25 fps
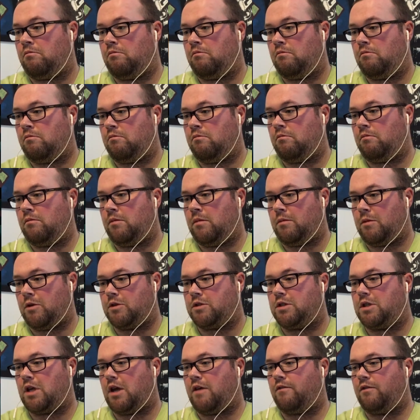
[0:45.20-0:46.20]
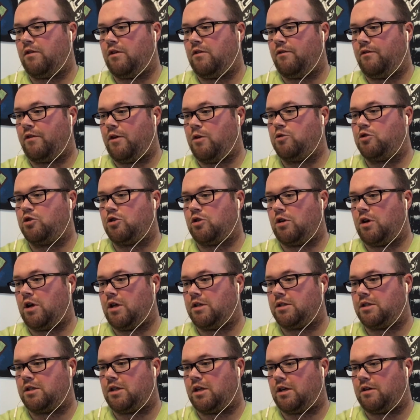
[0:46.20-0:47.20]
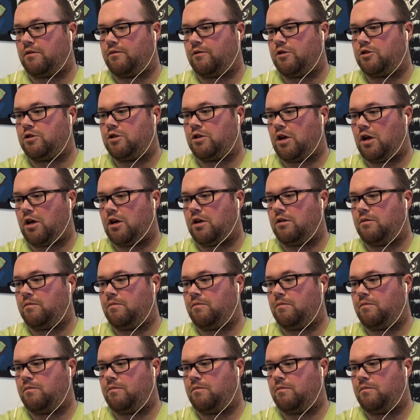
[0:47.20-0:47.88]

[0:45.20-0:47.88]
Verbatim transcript: Good. It's definitely futuristic, for sure.